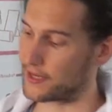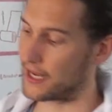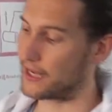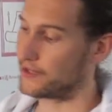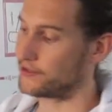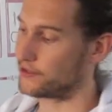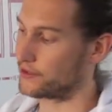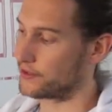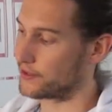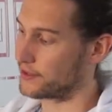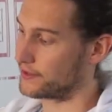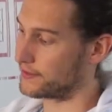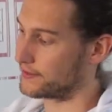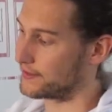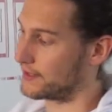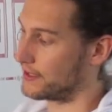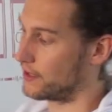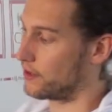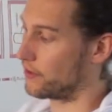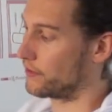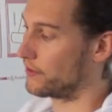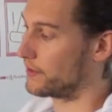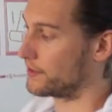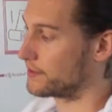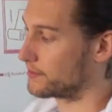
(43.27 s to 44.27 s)
as you can see
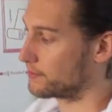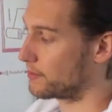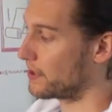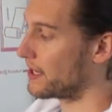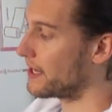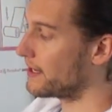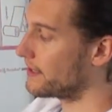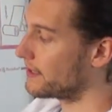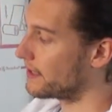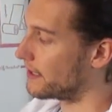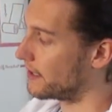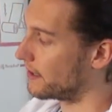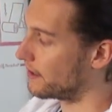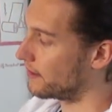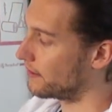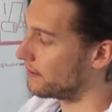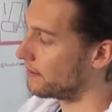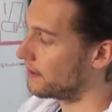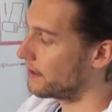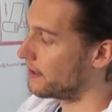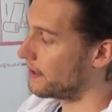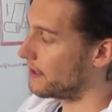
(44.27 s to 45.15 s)
on this plan here,